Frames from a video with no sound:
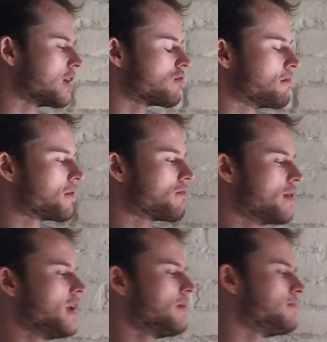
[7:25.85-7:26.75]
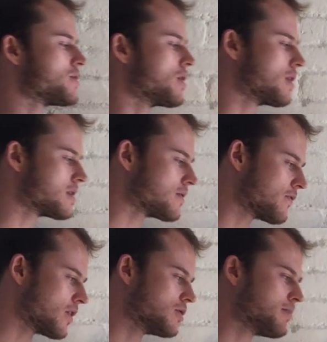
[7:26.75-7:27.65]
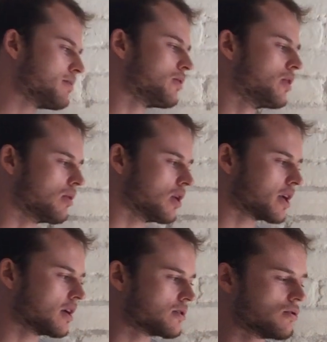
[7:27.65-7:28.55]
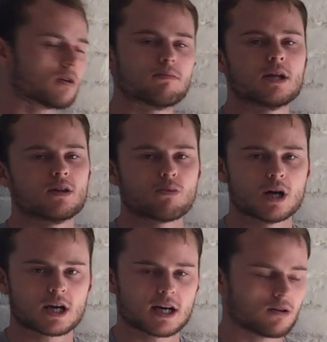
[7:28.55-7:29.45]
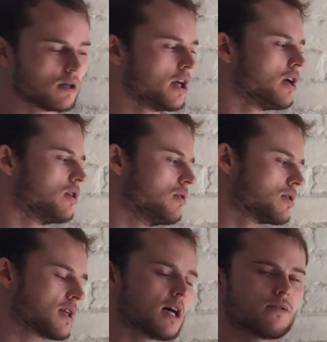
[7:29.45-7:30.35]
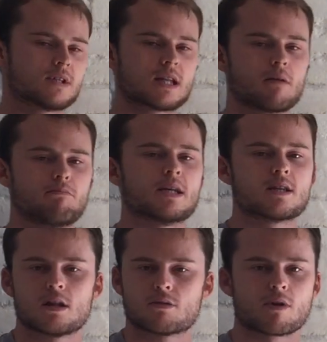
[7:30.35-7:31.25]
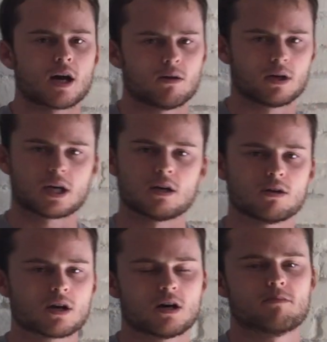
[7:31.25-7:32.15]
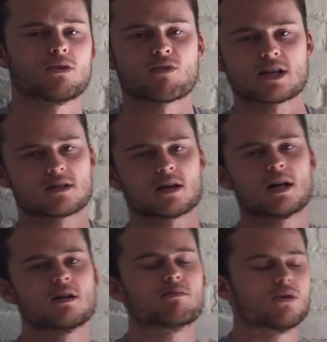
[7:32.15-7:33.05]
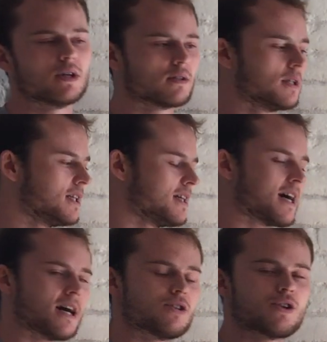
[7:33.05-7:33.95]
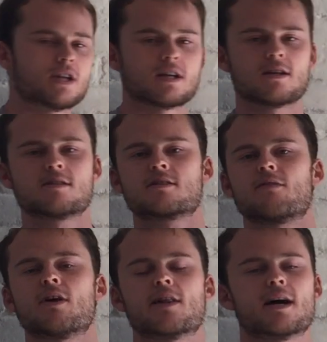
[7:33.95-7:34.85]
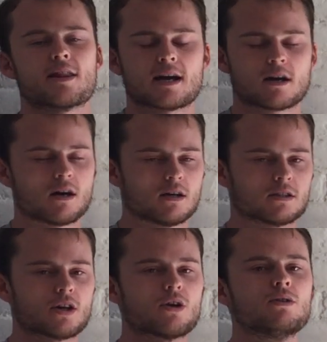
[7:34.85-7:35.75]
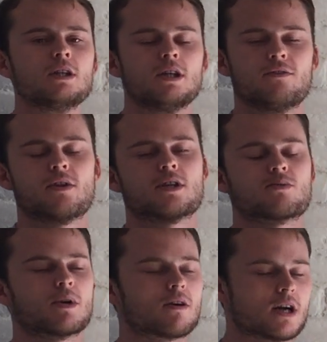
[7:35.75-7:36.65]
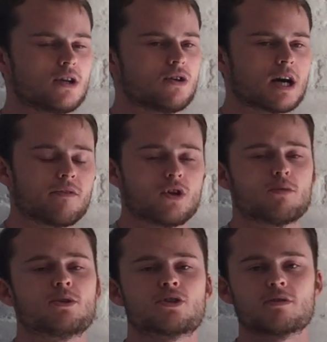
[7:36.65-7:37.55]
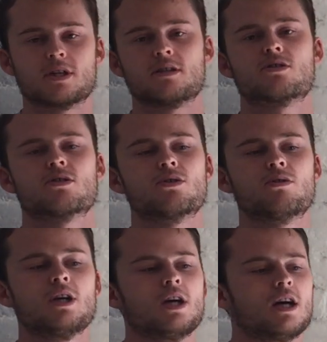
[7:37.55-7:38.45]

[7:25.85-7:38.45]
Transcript: Group 3, so this is for those people who are looking to complete the workout. You just have to stay busy throughout. Okay, you can't be resting at any point, hands on the knees, stuff like that. That can't go for this one. All right, you have the opportunity to